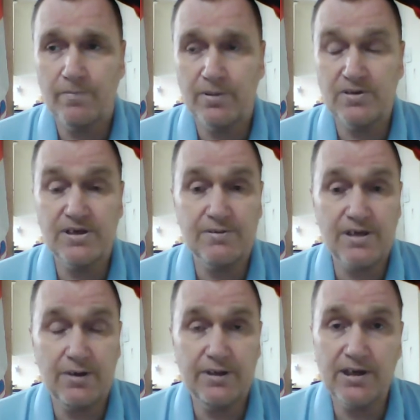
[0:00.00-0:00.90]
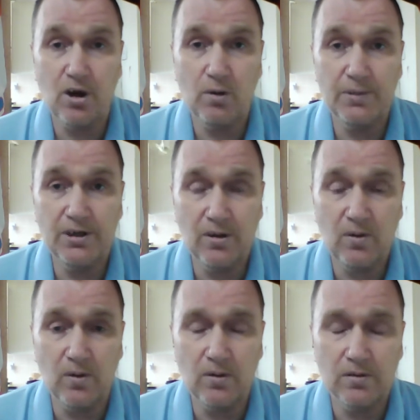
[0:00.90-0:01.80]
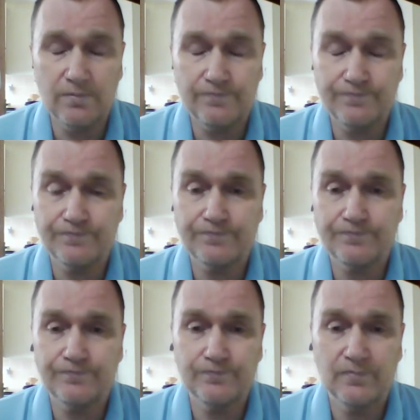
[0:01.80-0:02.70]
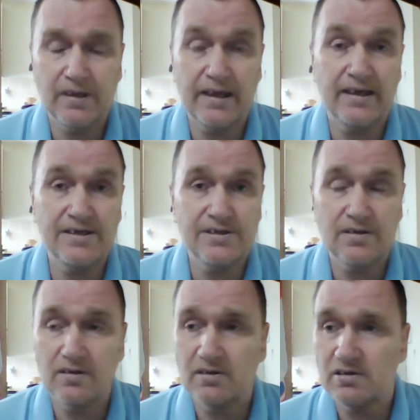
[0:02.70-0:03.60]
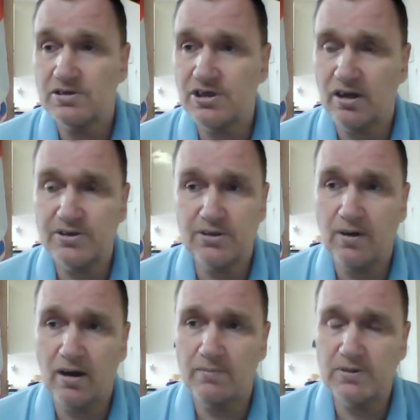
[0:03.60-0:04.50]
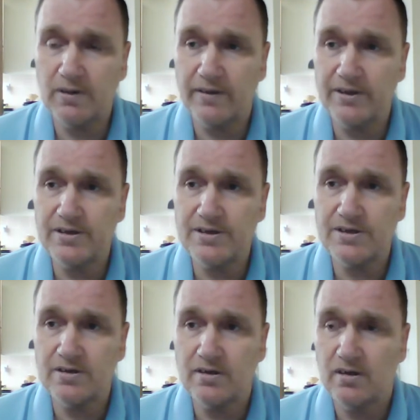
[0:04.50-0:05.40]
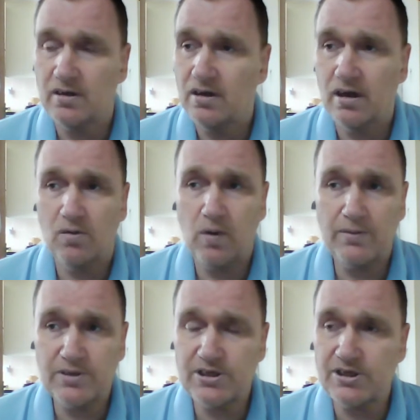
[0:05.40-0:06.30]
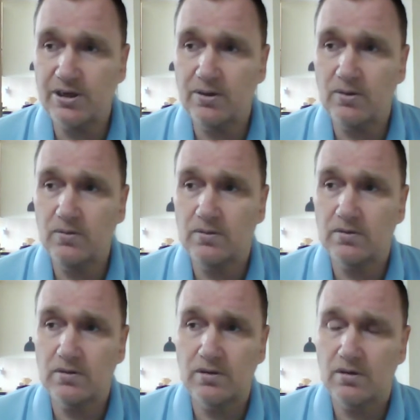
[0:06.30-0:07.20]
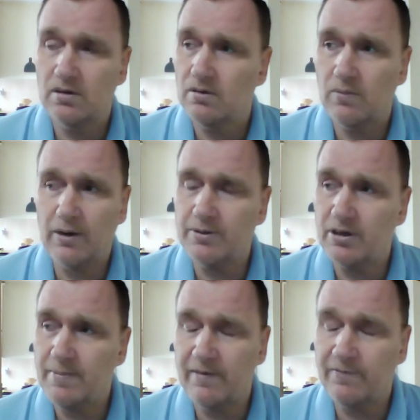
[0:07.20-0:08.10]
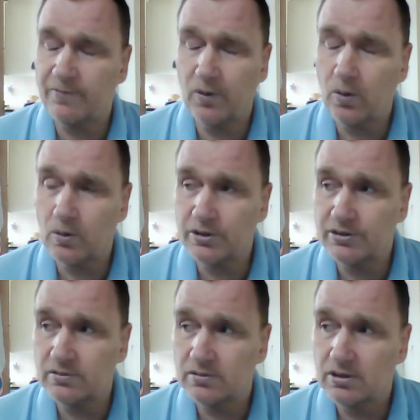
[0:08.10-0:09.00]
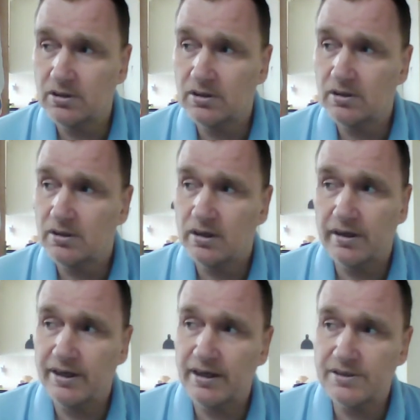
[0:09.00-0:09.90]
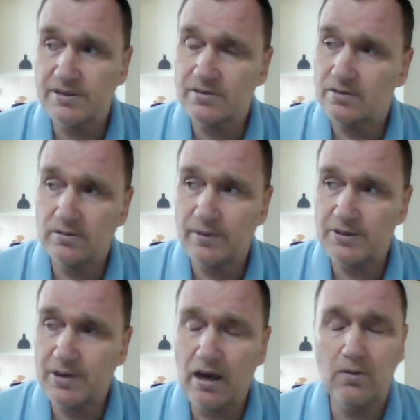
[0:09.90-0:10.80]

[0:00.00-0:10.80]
Because there is only common law. That is, shan't do harm to others, won't steal, won't commit fraud, and there's always,